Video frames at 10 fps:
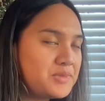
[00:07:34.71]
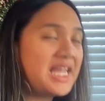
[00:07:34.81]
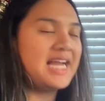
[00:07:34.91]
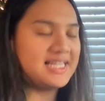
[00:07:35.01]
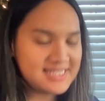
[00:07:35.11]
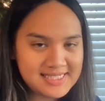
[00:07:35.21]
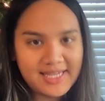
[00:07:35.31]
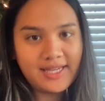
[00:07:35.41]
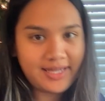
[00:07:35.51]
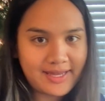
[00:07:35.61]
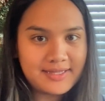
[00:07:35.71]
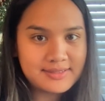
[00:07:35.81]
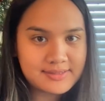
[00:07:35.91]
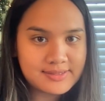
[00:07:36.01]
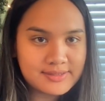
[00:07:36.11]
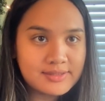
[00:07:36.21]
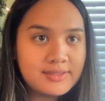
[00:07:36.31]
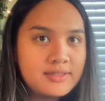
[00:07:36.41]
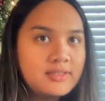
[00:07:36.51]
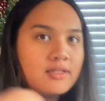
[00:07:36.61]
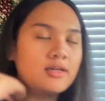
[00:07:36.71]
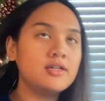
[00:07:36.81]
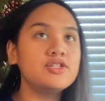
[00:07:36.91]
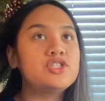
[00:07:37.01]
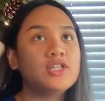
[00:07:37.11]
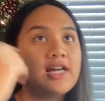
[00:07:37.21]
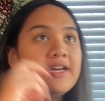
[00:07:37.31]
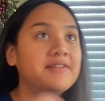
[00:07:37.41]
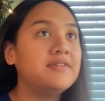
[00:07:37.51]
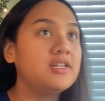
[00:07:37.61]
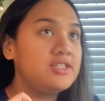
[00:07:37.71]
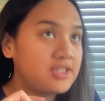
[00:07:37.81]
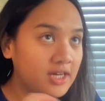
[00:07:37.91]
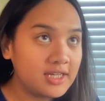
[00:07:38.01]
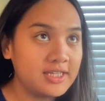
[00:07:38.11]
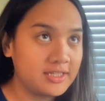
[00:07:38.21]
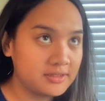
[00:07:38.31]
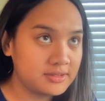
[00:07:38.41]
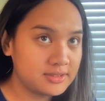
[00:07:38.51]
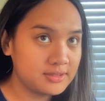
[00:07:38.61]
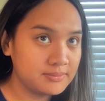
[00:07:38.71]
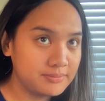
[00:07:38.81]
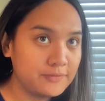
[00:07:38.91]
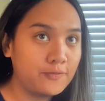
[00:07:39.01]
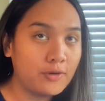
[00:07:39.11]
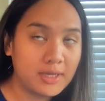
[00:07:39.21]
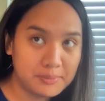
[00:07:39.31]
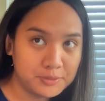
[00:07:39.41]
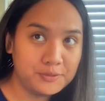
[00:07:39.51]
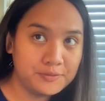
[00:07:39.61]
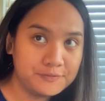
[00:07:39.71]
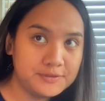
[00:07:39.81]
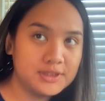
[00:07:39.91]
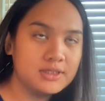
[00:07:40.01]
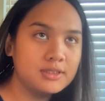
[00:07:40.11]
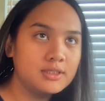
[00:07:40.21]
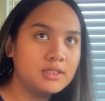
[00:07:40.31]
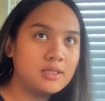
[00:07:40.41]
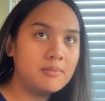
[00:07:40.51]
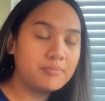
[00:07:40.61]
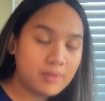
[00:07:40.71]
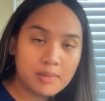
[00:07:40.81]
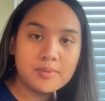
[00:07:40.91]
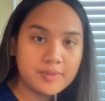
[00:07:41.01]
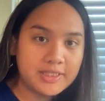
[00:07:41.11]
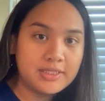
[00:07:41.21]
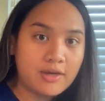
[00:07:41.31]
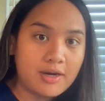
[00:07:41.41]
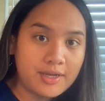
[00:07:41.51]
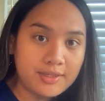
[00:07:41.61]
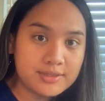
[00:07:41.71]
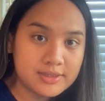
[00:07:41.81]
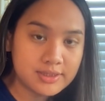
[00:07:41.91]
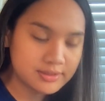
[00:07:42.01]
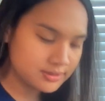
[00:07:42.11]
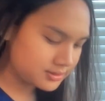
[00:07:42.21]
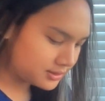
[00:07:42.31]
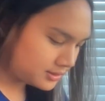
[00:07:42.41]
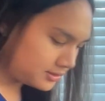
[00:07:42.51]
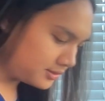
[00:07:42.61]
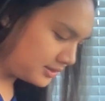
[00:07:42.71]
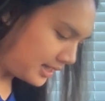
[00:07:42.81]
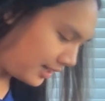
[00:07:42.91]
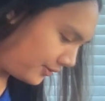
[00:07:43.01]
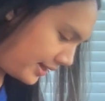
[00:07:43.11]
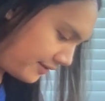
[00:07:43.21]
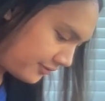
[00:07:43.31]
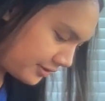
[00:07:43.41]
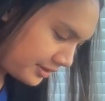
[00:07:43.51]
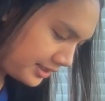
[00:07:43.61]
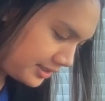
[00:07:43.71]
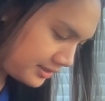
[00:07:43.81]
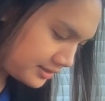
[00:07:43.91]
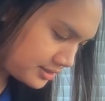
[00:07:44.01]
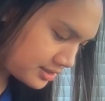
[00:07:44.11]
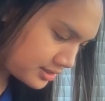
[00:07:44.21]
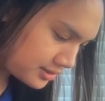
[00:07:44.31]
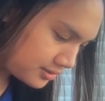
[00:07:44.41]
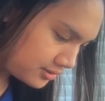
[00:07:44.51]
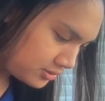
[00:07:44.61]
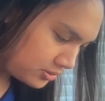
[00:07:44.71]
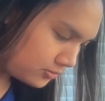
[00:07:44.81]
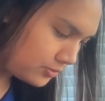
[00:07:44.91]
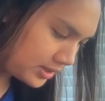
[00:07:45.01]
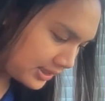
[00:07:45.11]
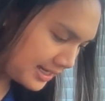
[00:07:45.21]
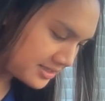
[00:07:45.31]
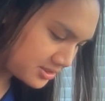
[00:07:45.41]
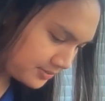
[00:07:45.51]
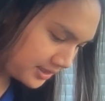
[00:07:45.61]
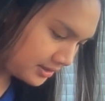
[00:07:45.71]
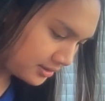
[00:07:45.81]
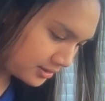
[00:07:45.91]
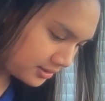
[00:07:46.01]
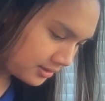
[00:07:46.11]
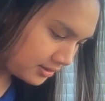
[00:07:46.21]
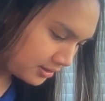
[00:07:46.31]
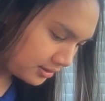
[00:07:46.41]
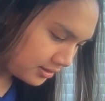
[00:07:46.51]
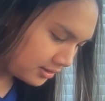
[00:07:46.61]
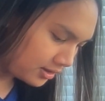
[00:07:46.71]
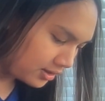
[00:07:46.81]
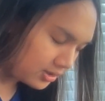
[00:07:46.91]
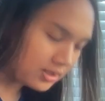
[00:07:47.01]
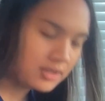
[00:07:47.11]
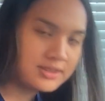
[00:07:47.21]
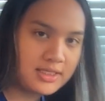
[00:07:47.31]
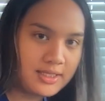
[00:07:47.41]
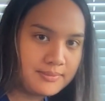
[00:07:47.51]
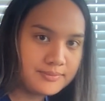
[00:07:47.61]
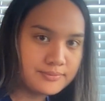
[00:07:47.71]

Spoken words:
I'd say yes. Should I have done it before I moved? Probably not. However, these will last me a long time.